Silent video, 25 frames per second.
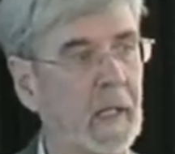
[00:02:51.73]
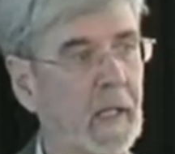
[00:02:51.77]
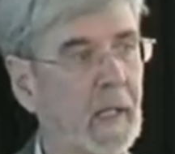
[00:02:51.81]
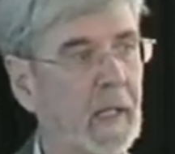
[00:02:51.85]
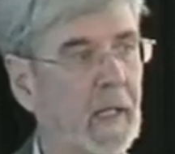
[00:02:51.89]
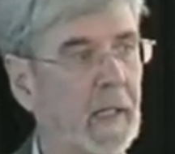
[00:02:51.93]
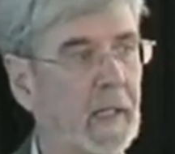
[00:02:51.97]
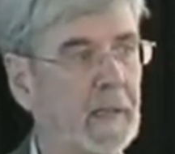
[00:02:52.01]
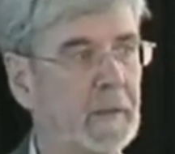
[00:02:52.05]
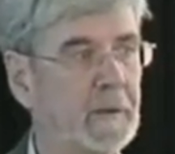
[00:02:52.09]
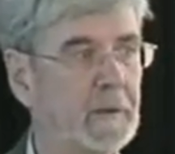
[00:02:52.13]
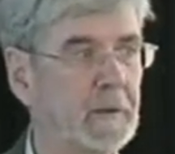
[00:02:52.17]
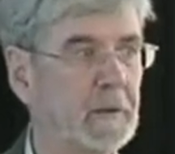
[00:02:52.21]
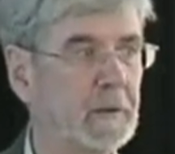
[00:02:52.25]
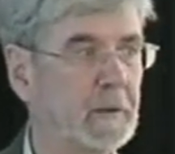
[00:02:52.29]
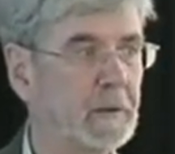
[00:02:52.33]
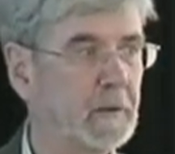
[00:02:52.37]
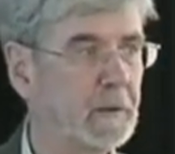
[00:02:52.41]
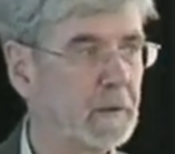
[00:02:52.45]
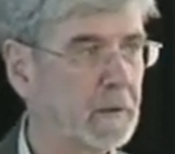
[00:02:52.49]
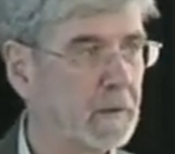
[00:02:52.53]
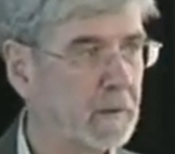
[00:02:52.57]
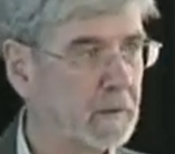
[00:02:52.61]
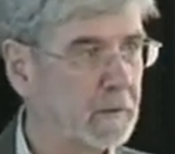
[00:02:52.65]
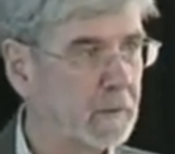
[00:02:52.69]
And
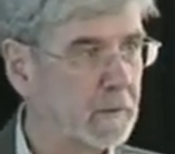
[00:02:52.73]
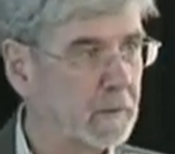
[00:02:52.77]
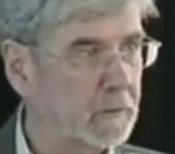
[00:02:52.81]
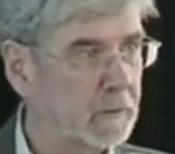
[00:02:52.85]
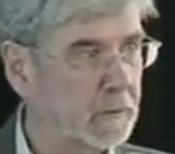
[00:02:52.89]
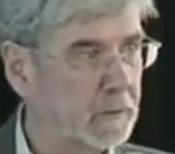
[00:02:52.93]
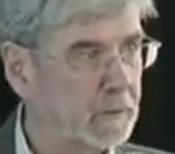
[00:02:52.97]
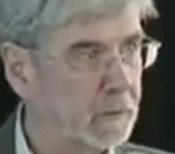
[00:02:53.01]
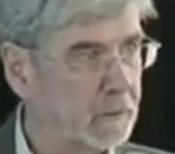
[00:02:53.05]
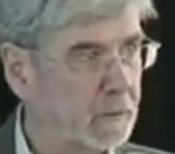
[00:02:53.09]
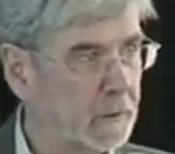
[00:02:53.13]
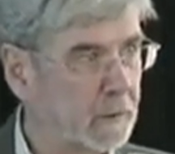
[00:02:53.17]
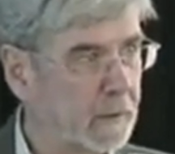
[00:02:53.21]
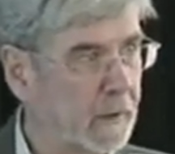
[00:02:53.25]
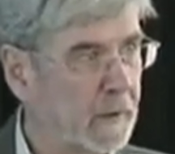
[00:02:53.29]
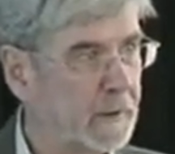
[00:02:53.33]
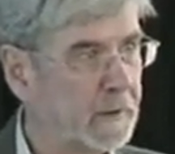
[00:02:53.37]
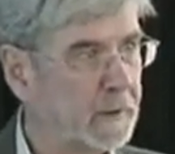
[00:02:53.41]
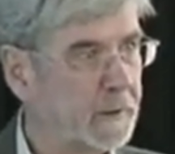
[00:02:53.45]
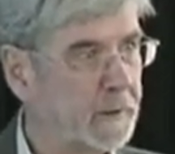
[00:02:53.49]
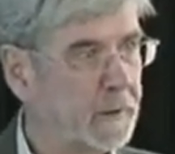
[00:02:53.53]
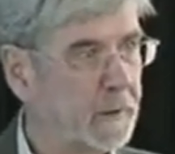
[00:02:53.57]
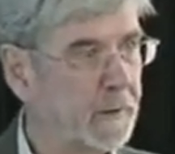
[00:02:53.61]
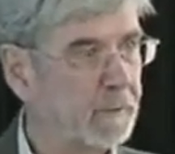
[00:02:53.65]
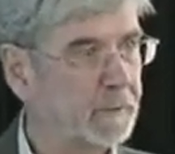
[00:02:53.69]

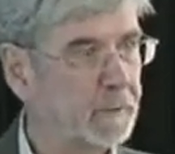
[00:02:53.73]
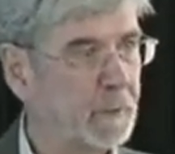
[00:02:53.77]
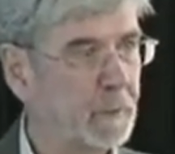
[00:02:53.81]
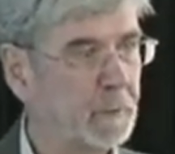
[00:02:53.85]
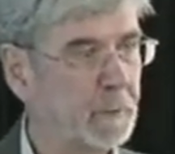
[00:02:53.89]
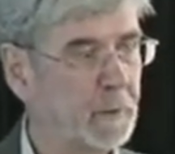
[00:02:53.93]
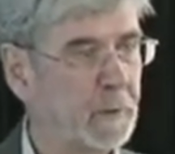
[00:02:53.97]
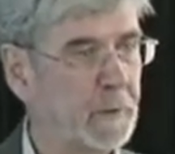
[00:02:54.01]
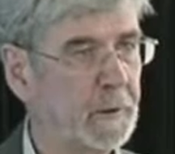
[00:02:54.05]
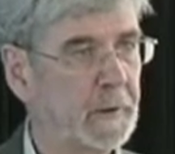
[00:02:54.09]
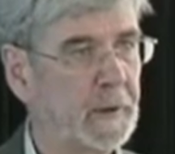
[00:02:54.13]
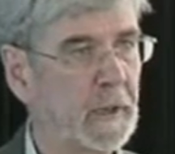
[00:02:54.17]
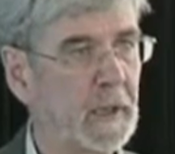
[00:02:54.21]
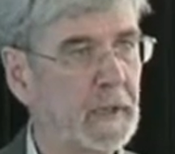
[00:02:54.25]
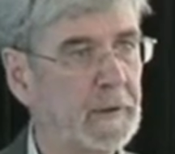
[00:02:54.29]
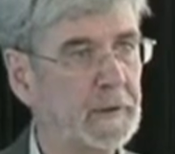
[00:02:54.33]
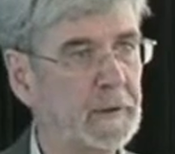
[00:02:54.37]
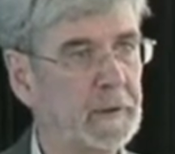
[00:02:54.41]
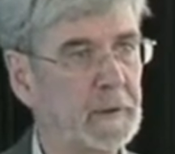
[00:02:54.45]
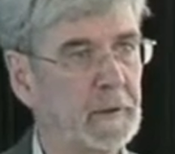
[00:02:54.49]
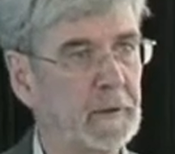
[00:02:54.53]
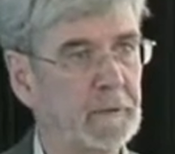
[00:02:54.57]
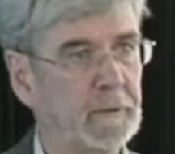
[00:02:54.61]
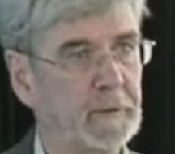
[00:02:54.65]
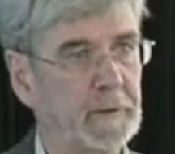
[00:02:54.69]
clarity of
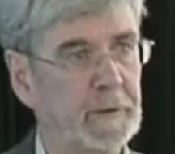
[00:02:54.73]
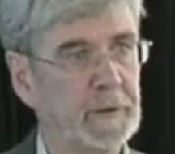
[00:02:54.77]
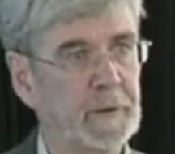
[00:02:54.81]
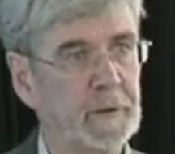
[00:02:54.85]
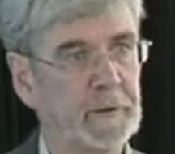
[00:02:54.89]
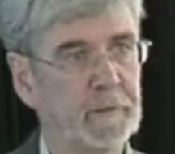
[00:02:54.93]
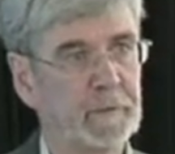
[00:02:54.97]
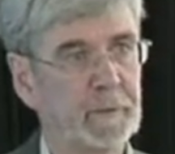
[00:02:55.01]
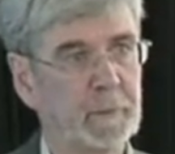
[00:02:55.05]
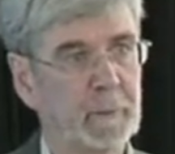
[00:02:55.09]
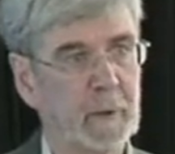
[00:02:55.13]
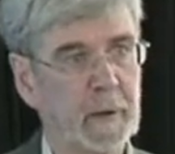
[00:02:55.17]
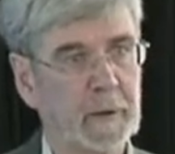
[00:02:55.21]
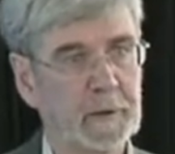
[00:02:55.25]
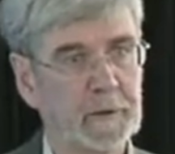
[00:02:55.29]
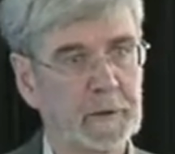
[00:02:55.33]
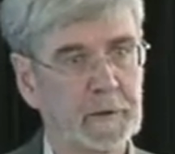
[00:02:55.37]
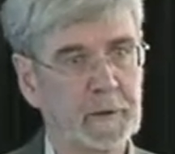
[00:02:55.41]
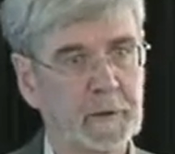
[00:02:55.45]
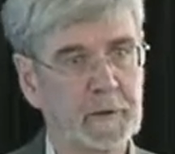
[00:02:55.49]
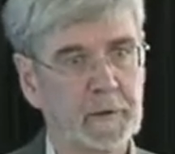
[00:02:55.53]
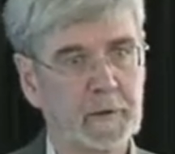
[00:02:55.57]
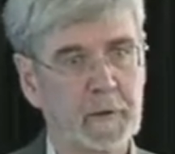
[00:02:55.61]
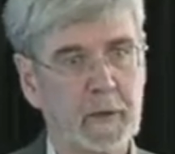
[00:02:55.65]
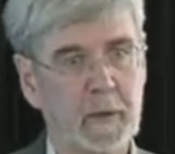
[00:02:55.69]
communication of this
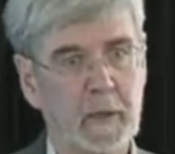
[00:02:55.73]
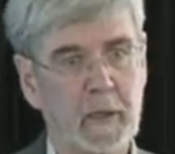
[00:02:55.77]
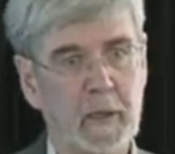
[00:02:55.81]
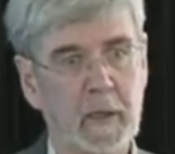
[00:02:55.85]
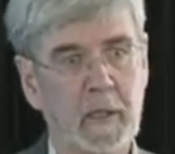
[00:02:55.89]
information